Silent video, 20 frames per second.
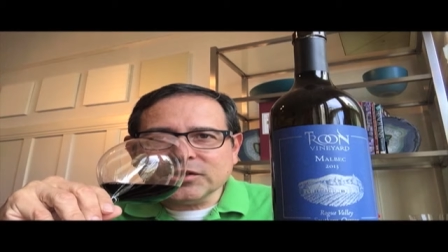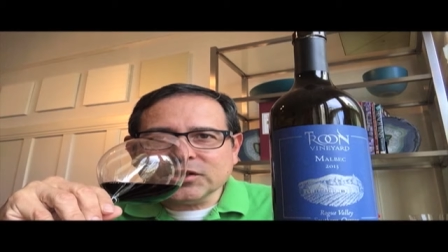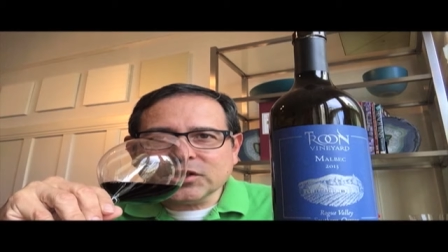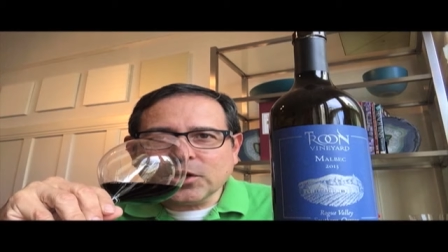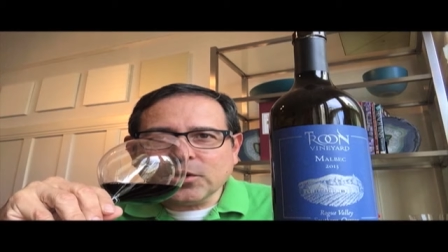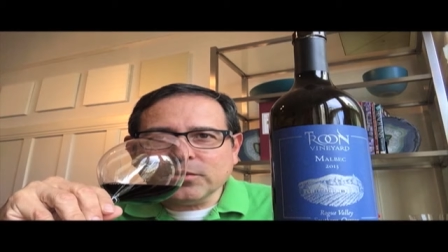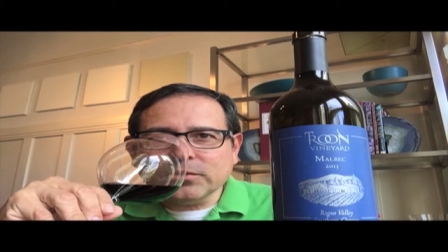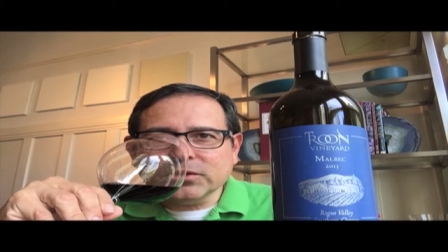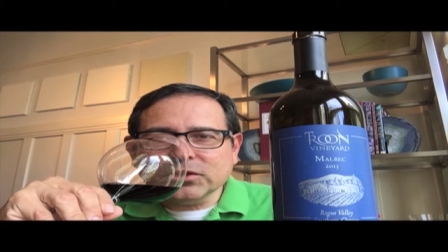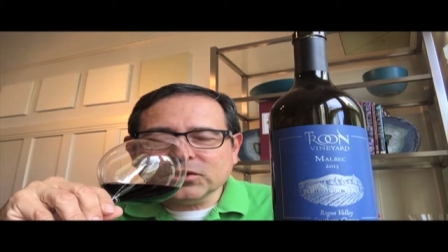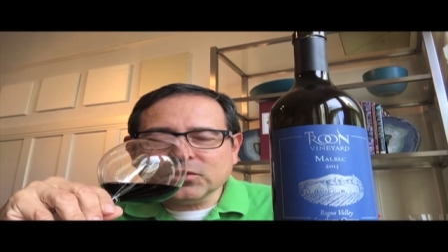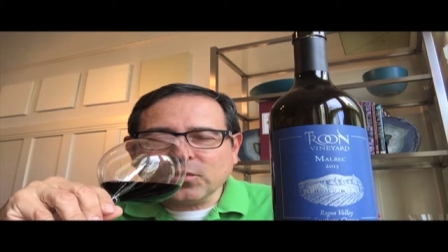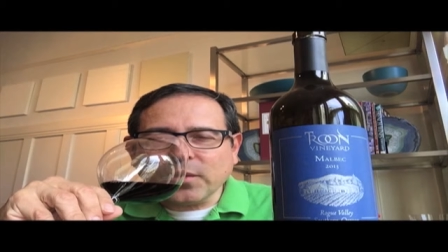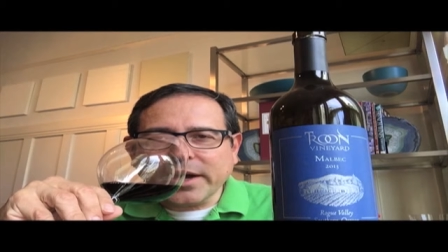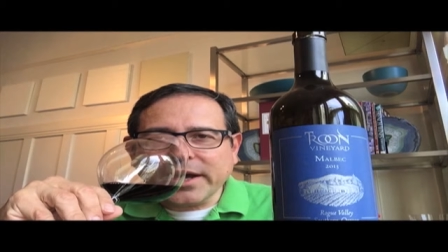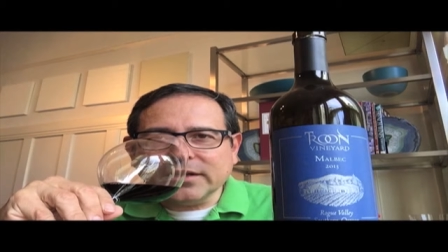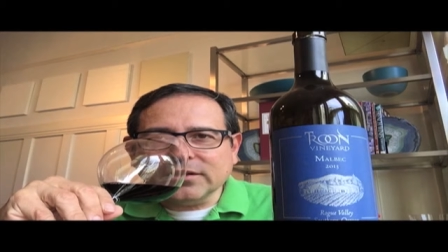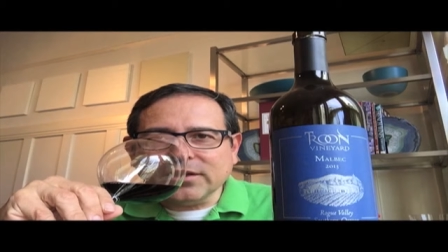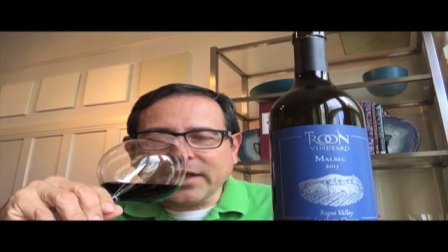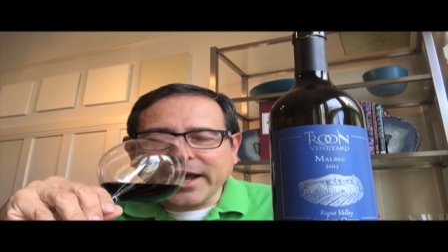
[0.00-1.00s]
So
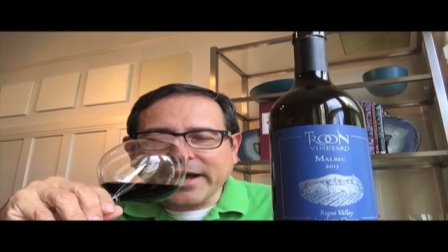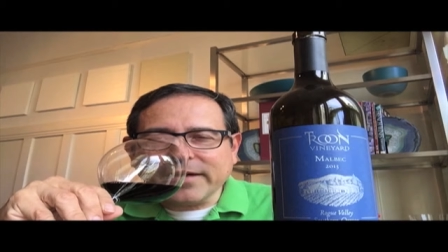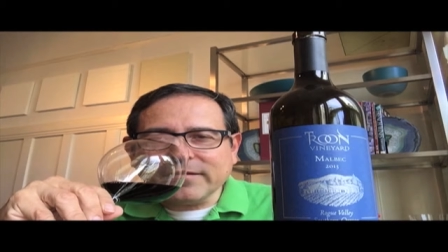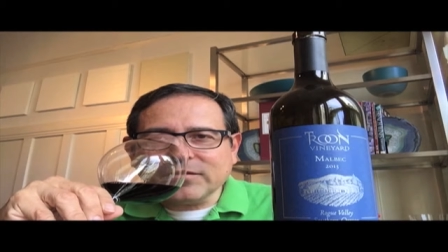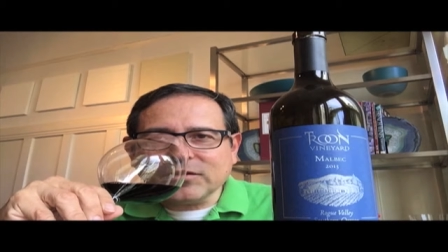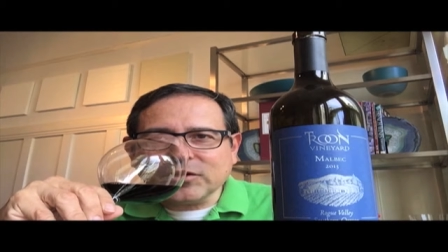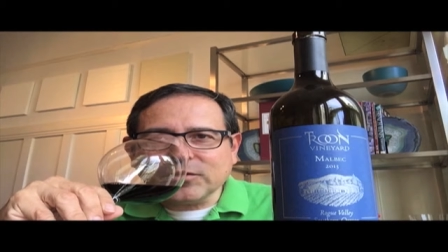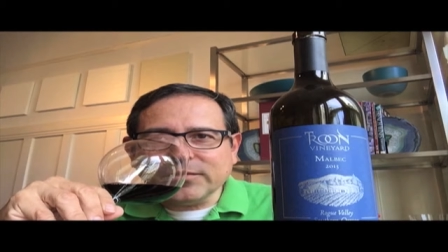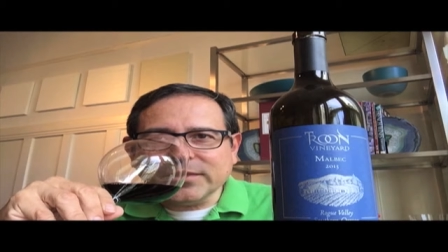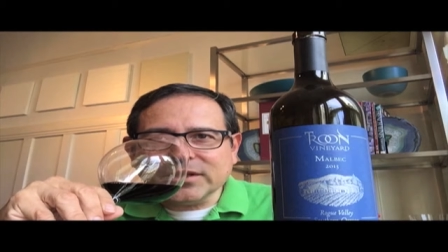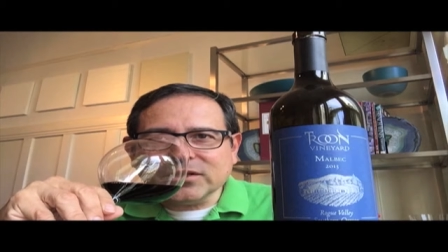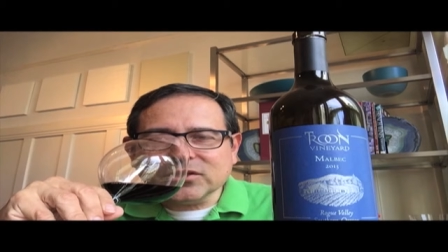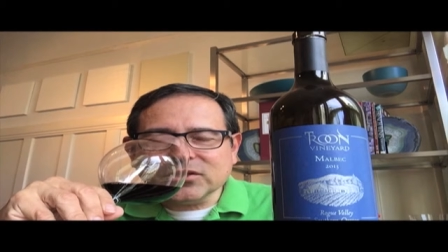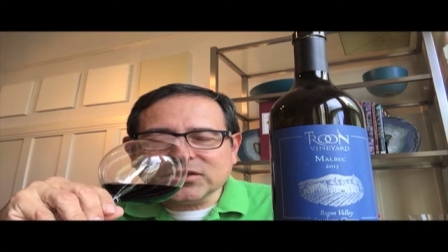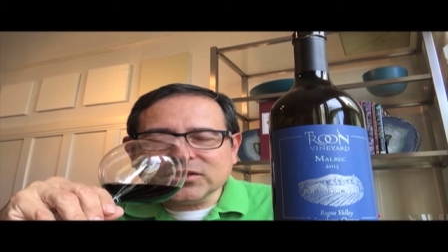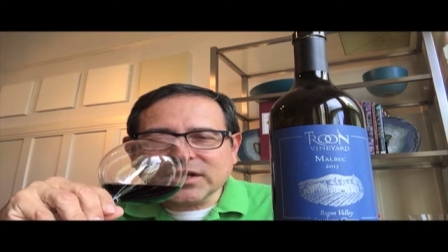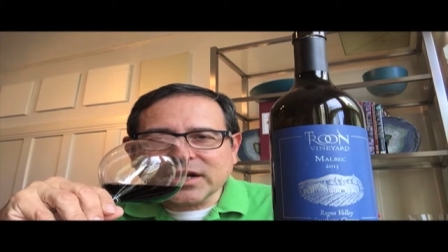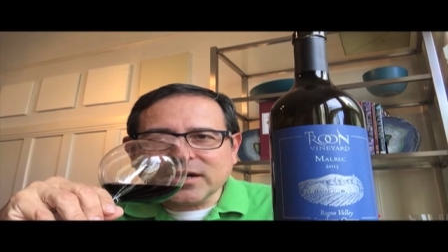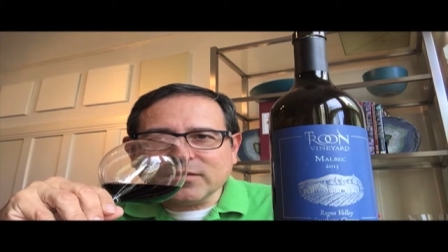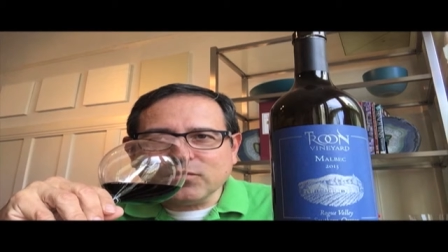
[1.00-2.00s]
suede, lavender,
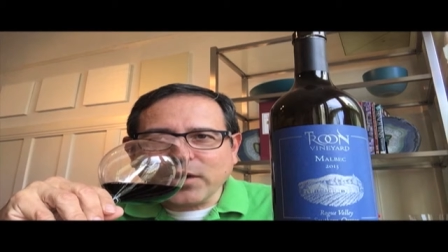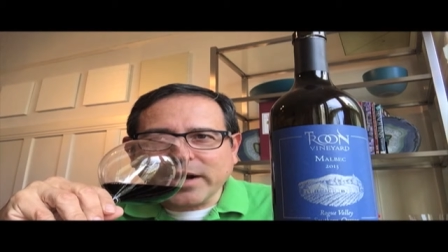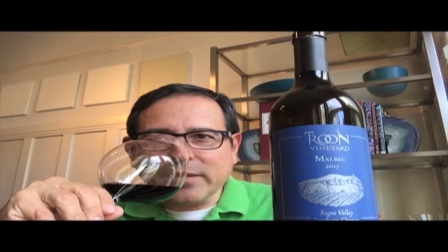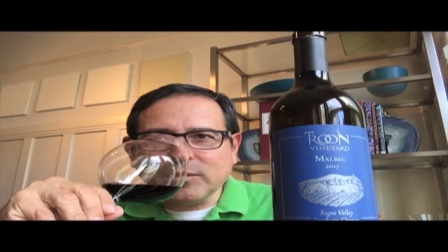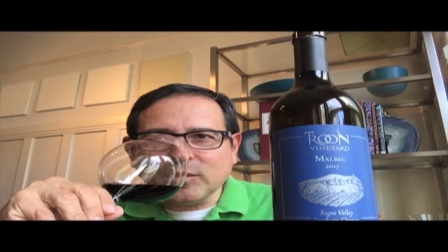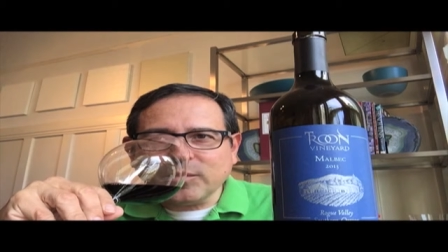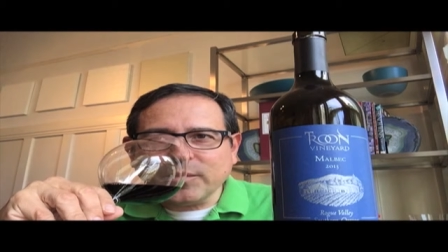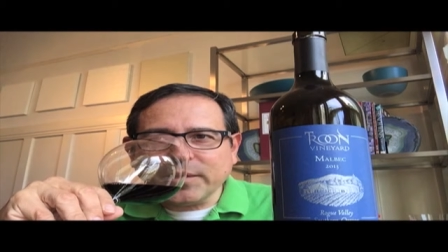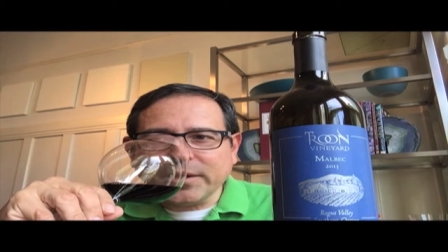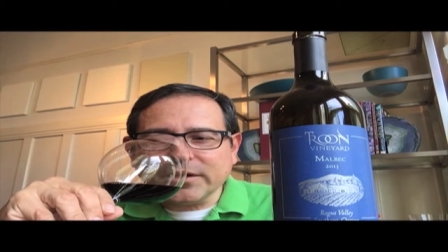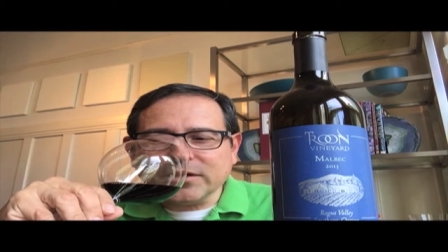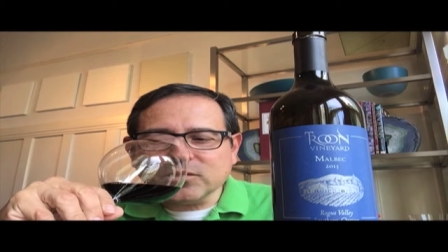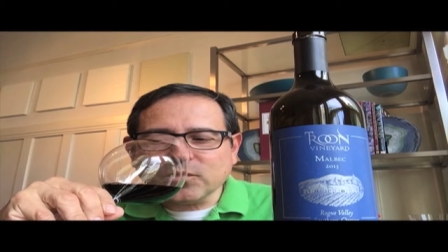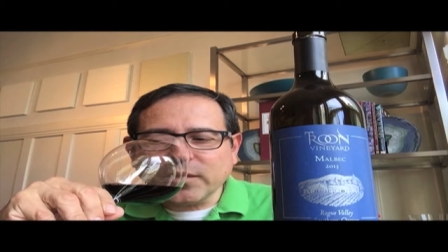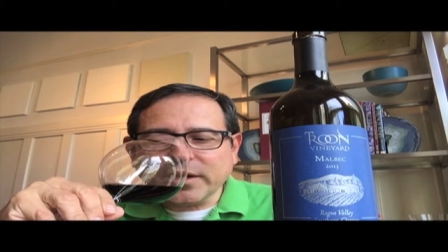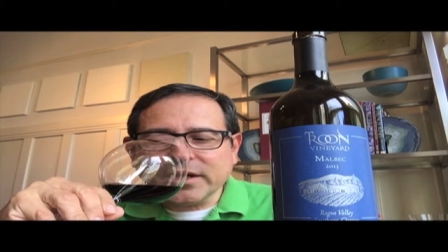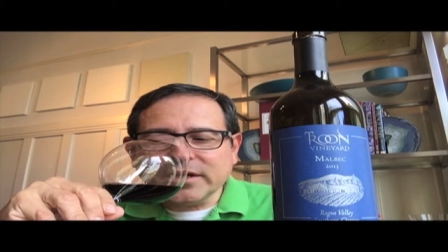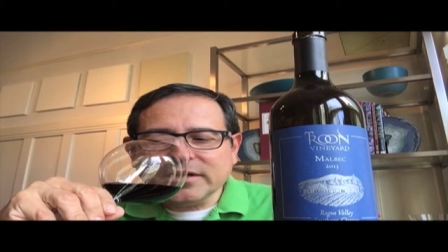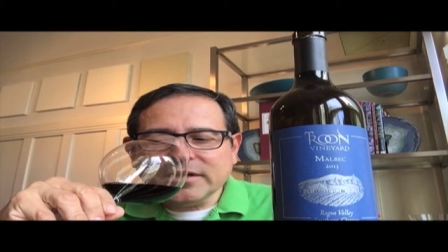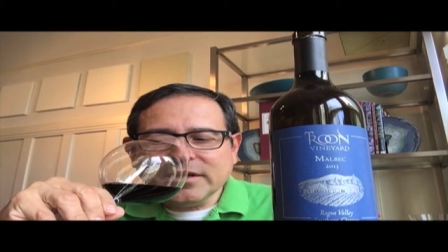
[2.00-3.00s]
mixed uh, brambleberries,
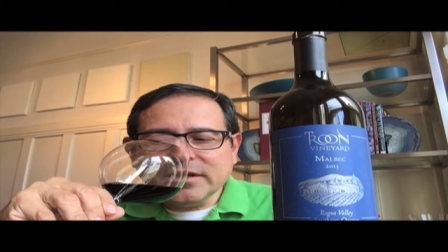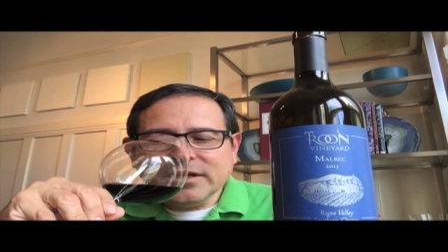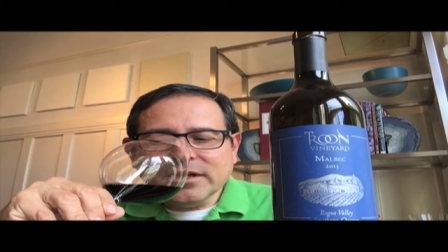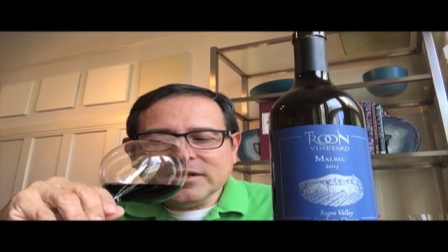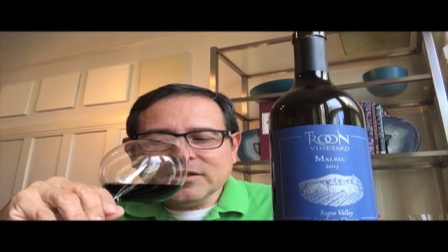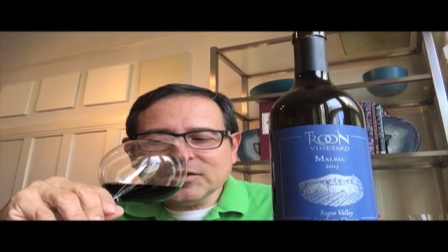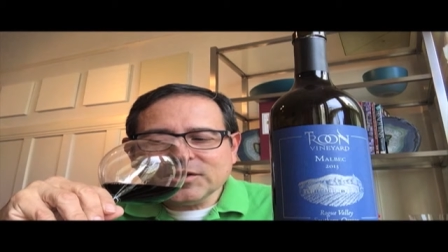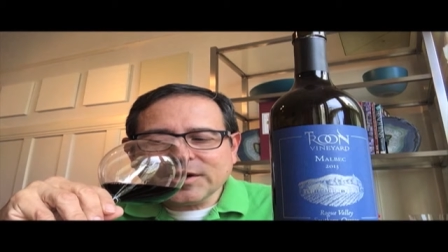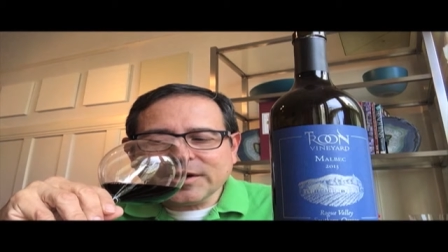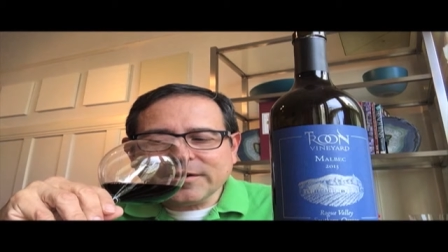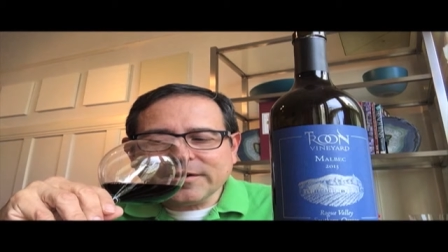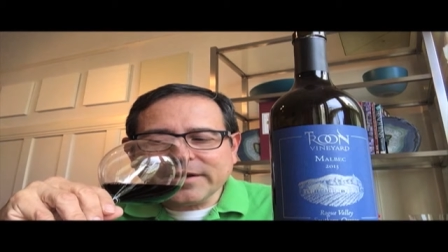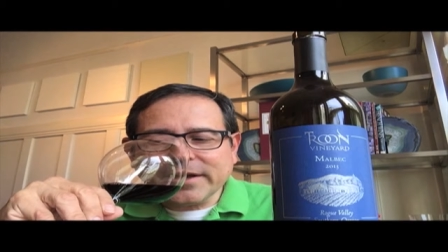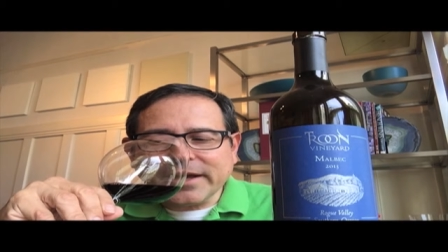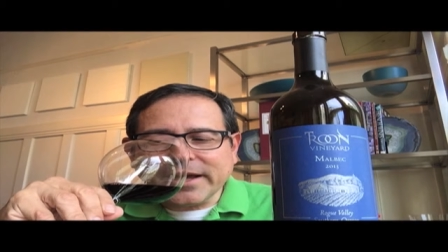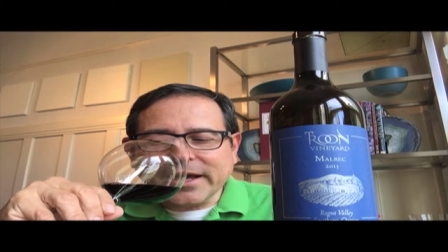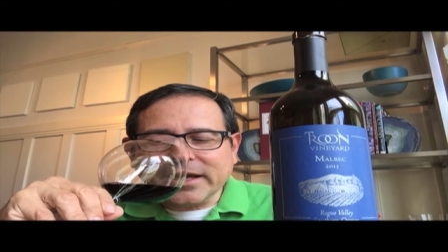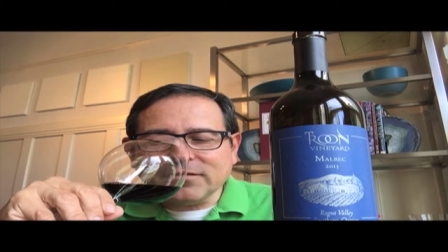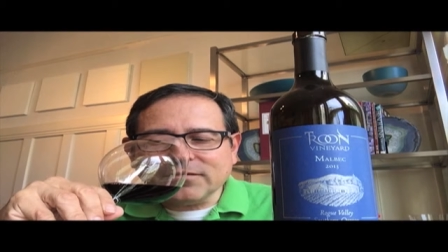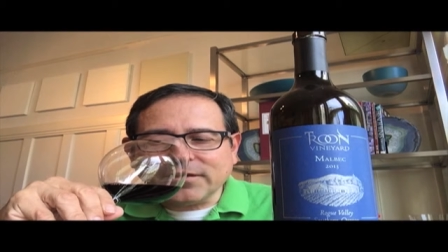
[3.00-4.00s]
red,
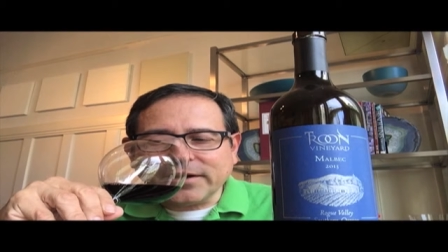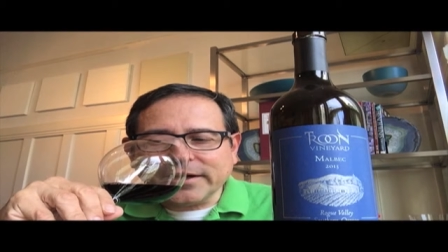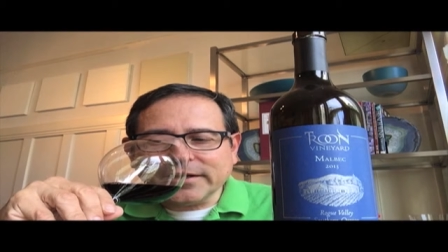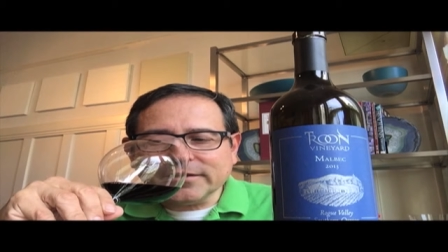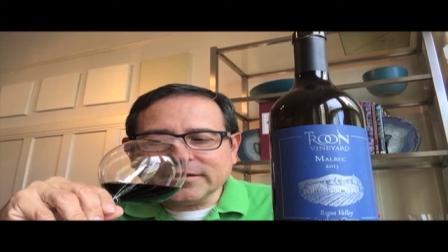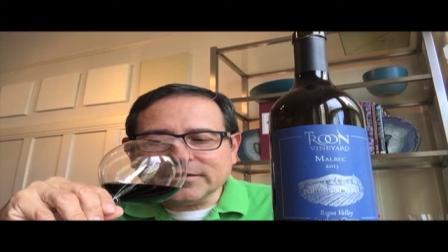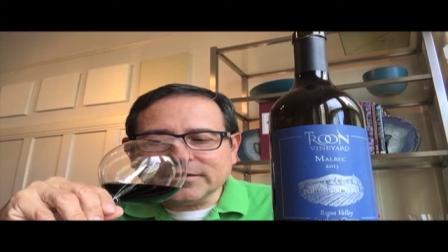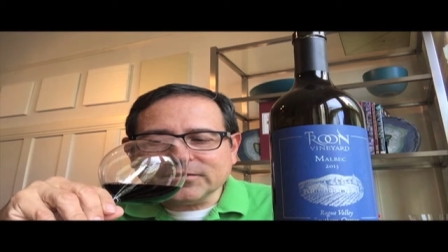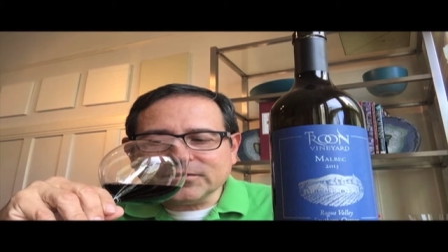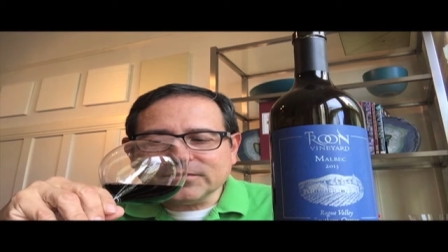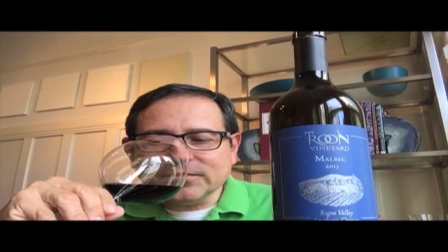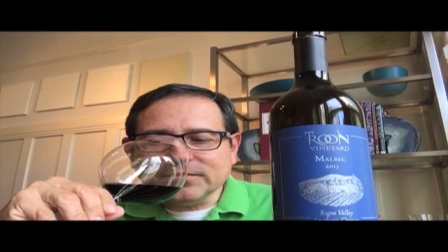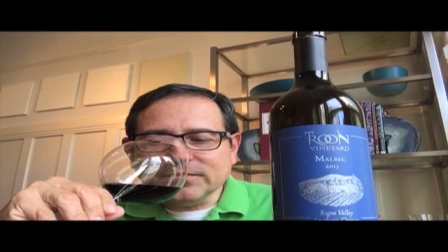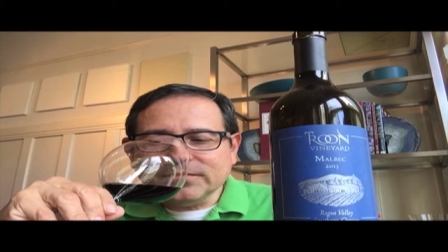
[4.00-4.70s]
cherry, and violets.